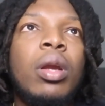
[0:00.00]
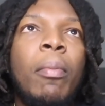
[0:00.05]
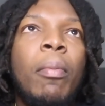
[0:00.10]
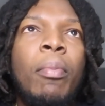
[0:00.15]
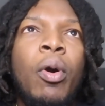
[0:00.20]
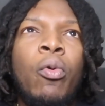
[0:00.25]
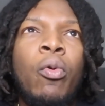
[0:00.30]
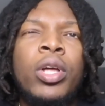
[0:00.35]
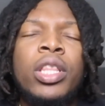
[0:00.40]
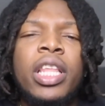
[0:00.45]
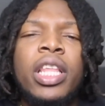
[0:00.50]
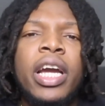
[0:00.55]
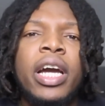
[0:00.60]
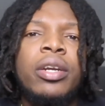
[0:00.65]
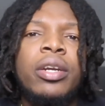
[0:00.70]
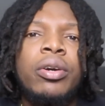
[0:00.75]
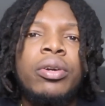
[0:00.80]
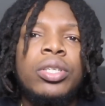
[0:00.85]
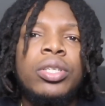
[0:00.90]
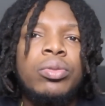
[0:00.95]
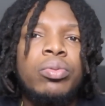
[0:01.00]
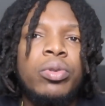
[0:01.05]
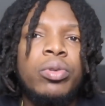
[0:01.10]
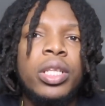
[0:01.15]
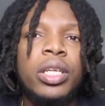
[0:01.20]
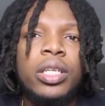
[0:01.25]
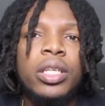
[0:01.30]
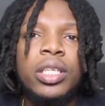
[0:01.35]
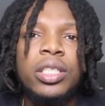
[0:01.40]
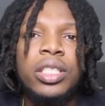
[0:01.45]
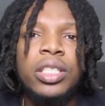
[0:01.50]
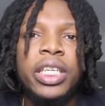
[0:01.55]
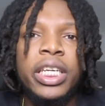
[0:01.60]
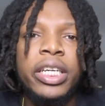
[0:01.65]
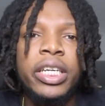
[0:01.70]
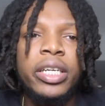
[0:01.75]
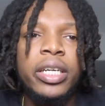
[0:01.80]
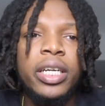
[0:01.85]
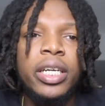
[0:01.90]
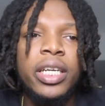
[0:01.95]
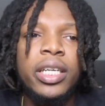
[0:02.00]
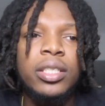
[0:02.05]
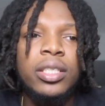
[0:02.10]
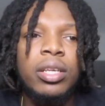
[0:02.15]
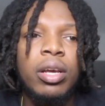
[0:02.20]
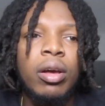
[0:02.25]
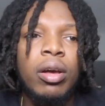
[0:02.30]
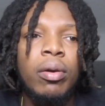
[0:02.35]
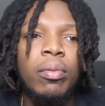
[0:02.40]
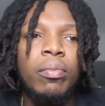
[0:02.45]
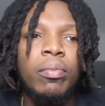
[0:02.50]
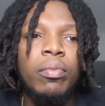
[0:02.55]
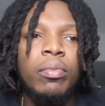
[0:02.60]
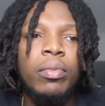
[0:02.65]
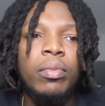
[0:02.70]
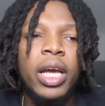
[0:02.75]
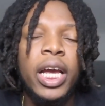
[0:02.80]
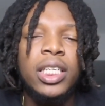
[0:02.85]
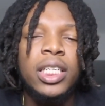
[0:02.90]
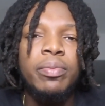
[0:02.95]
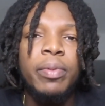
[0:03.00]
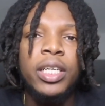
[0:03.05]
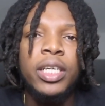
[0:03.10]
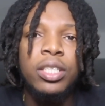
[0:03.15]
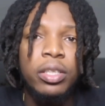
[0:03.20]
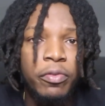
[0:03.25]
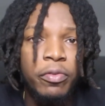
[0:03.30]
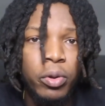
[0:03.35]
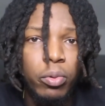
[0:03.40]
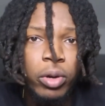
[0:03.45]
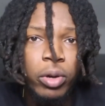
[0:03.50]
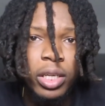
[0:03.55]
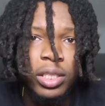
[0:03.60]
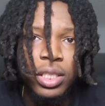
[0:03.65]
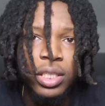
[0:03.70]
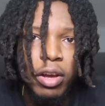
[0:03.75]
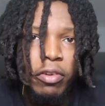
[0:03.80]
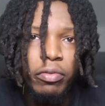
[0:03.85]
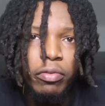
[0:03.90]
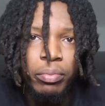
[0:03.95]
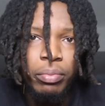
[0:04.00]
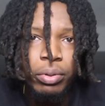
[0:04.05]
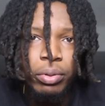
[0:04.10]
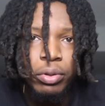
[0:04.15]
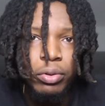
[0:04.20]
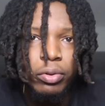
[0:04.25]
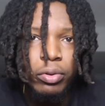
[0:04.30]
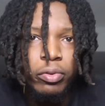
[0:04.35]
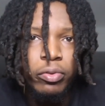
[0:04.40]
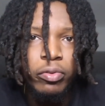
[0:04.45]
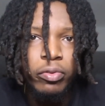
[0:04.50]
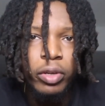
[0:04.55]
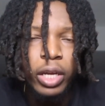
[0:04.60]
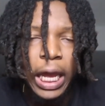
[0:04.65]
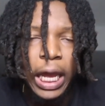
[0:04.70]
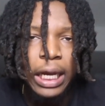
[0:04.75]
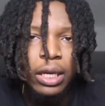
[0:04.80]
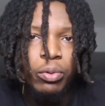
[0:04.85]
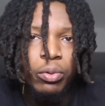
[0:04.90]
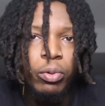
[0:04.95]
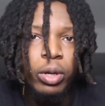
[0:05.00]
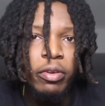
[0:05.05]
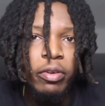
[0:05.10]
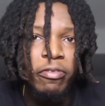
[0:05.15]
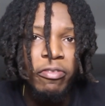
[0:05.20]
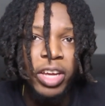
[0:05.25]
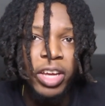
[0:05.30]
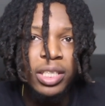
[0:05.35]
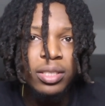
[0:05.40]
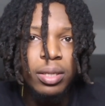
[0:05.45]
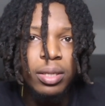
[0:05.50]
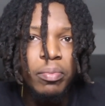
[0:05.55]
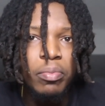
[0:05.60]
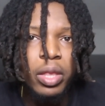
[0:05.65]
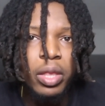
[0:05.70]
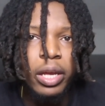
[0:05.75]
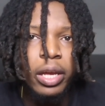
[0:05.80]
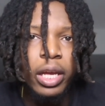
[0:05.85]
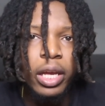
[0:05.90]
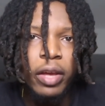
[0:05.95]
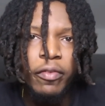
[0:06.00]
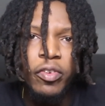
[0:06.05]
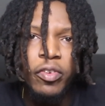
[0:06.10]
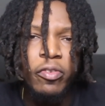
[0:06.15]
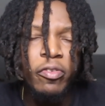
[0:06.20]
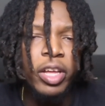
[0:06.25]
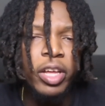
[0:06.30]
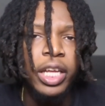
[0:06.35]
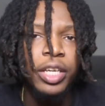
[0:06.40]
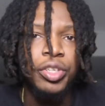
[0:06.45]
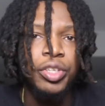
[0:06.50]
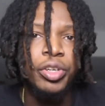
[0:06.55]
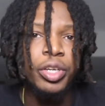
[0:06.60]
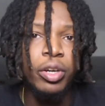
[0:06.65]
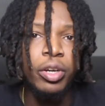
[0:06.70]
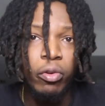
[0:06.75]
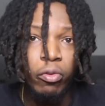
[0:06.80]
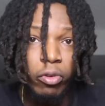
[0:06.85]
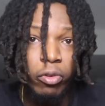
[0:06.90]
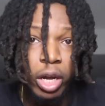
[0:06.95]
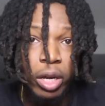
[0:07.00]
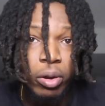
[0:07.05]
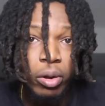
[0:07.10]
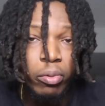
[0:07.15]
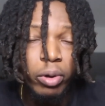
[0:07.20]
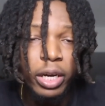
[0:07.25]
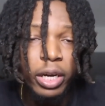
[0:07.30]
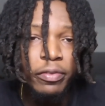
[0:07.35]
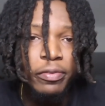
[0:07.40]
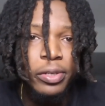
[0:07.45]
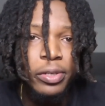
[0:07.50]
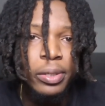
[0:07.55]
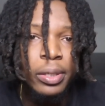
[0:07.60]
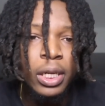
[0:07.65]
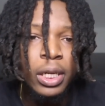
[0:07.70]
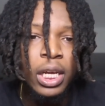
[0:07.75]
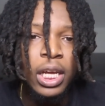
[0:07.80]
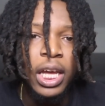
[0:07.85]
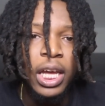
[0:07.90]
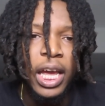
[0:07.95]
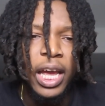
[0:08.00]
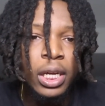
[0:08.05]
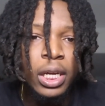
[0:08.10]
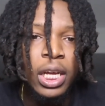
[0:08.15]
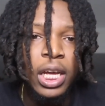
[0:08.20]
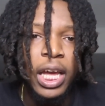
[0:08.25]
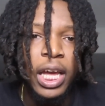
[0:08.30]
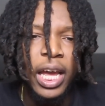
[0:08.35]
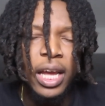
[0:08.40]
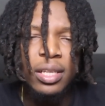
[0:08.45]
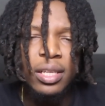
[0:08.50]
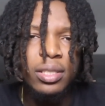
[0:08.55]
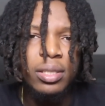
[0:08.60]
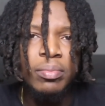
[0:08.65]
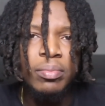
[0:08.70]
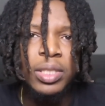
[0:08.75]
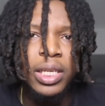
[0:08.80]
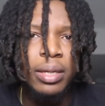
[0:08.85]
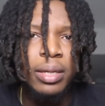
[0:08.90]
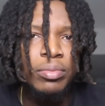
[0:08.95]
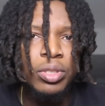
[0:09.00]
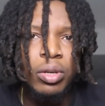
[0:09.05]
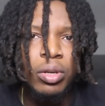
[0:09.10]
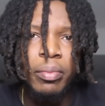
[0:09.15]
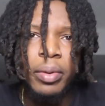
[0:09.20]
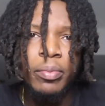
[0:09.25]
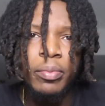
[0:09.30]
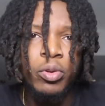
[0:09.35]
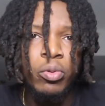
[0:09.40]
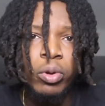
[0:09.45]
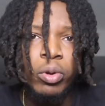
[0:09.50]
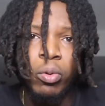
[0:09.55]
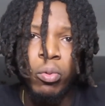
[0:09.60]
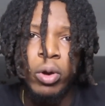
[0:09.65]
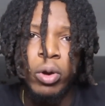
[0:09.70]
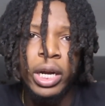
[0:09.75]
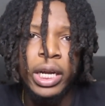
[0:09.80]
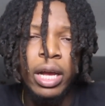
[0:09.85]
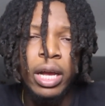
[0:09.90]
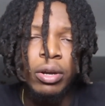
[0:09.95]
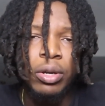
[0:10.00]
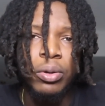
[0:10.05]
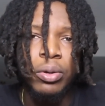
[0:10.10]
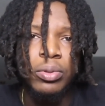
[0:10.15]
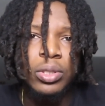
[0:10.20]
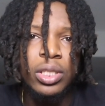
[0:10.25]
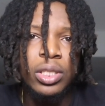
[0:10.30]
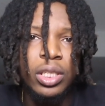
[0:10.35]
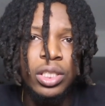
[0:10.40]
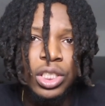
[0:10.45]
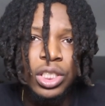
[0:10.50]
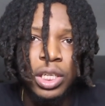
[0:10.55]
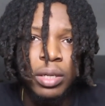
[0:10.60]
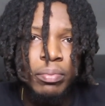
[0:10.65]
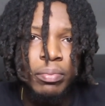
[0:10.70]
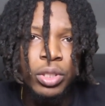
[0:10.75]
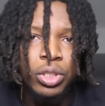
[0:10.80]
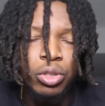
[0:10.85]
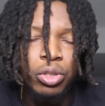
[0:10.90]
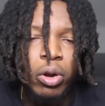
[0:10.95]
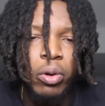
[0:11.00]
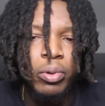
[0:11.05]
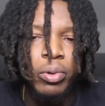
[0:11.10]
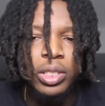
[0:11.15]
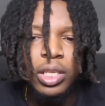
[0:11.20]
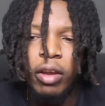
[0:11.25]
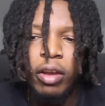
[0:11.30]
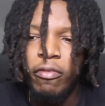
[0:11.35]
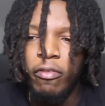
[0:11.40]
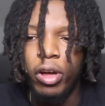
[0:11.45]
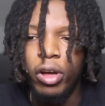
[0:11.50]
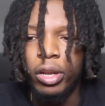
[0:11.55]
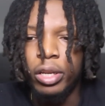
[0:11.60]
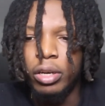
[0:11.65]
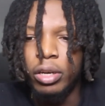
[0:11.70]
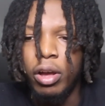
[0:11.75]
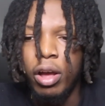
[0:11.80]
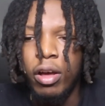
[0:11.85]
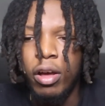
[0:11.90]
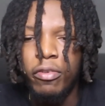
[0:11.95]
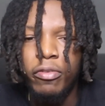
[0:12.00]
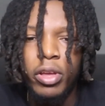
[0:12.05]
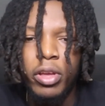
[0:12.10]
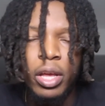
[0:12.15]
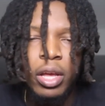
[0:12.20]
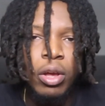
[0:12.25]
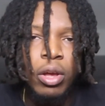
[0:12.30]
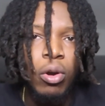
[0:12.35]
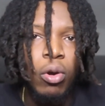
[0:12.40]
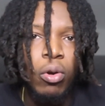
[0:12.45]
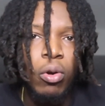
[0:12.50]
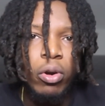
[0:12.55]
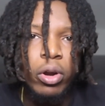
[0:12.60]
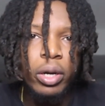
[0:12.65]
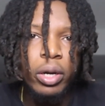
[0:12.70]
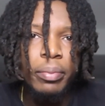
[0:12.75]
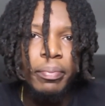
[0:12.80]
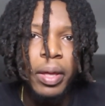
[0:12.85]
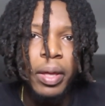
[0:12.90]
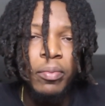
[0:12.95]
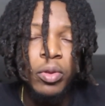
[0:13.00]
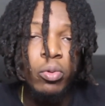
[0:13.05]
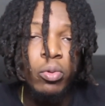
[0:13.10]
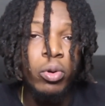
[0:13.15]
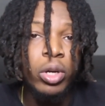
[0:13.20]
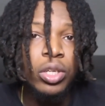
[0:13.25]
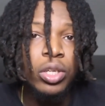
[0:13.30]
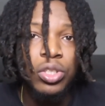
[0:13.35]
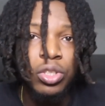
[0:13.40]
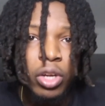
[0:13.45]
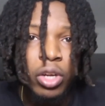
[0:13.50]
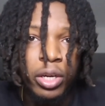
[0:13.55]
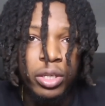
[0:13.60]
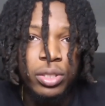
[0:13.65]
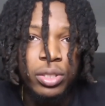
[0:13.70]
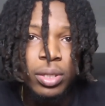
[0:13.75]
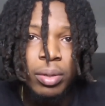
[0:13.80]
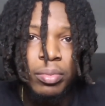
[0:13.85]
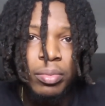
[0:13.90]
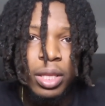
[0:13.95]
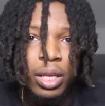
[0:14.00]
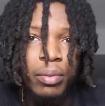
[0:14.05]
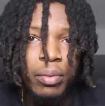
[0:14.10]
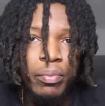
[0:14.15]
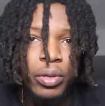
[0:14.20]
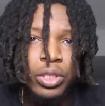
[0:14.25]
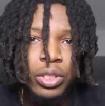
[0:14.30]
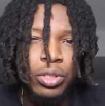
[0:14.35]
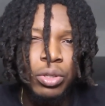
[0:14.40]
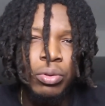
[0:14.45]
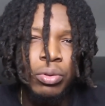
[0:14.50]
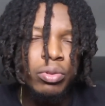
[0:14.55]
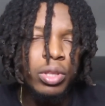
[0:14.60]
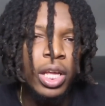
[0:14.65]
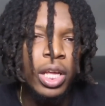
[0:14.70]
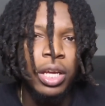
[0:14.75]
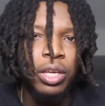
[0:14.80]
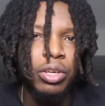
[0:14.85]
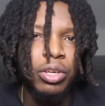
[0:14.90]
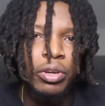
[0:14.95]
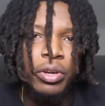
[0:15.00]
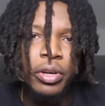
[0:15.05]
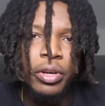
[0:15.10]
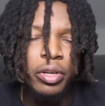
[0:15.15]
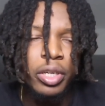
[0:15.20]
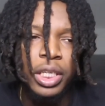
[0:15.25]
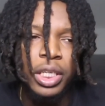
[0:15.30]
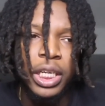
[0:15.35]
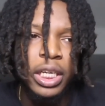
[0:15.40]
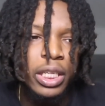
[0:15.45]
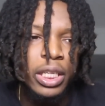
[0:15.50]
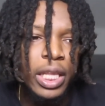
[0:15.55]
but one thing I noticed within this year is, especially if you want to self-improve and you want to fix something, if you feel like you're in a rut or whatever, and sometimes, you know, maybe you want to work out, going to the gym, but you're always like falling off, or maybe you want to start something but you don't think you're near